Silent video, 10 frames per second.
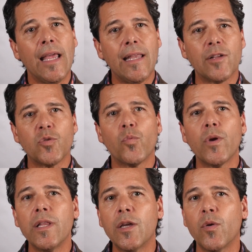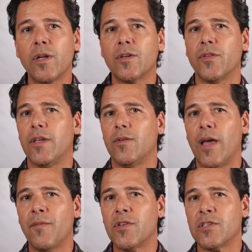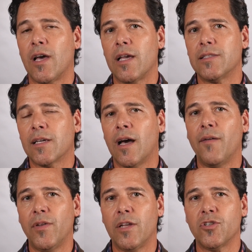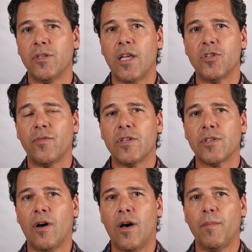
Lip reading: Now, it's really critical that you emphasize the confidential nature of this call